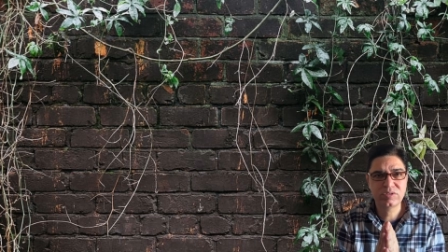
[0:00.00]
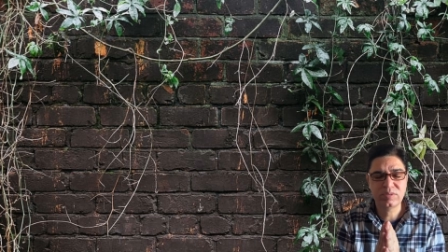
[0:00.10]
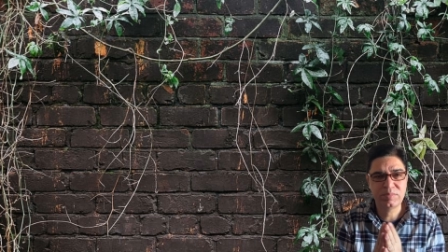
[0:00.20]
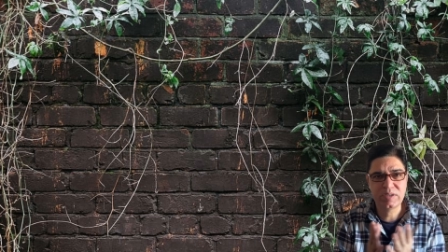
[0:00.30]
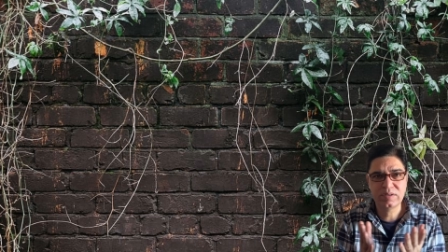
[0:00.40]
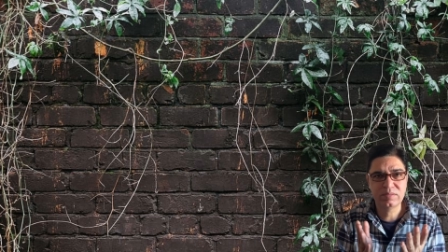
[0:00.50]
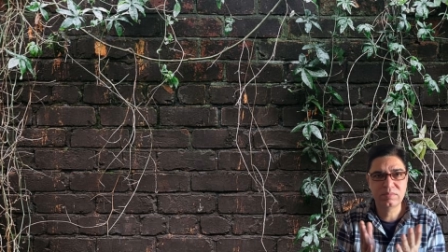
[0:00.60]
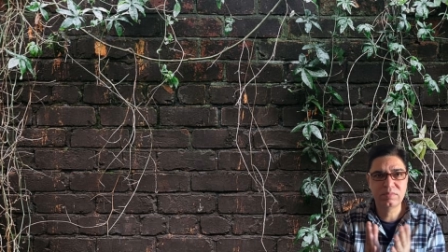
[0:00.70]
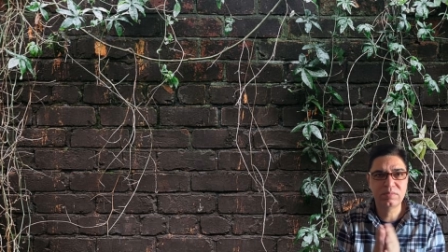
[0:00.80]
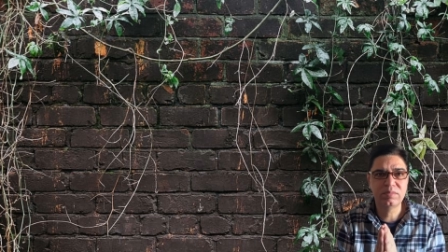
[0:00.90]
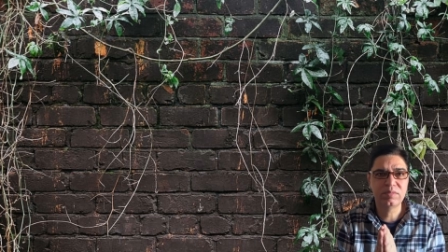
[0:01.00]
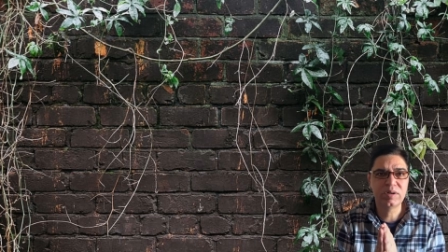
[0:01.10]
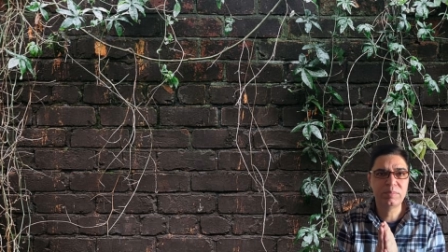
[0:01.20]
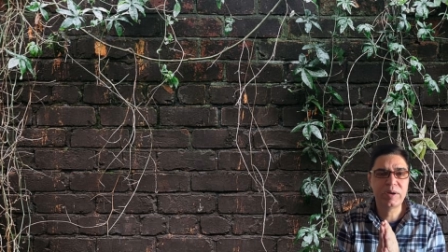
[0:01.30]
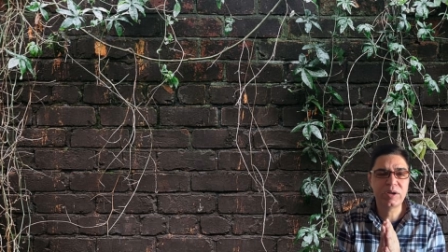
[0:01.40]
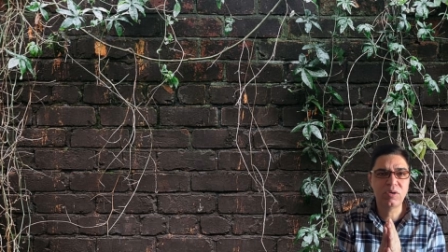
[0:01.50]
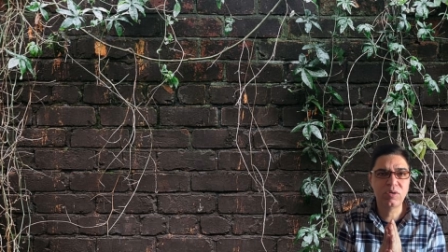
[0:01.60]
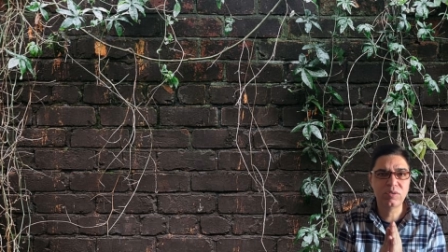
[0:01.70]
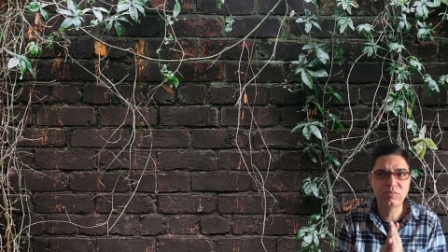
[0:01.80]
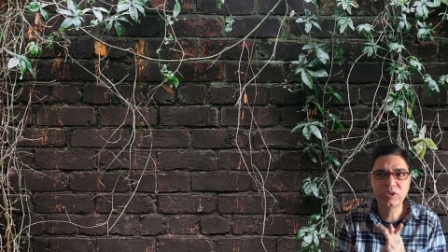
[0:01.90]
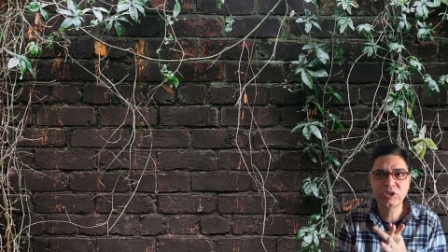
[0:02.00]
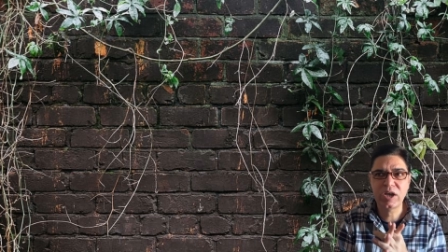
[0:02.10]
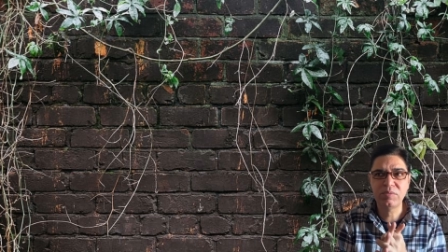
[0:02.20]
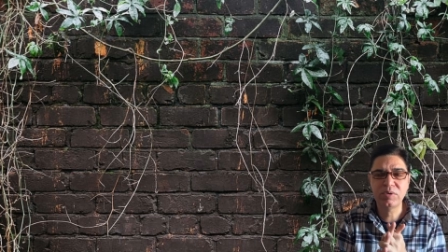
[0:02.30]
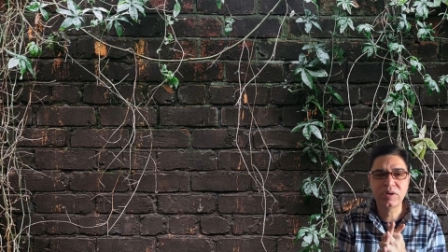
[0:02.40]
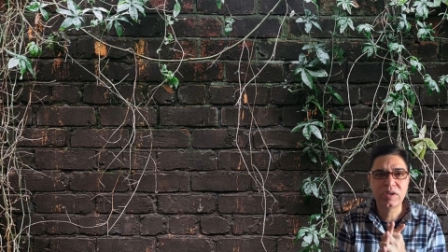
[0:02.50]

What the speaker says: depending on whichever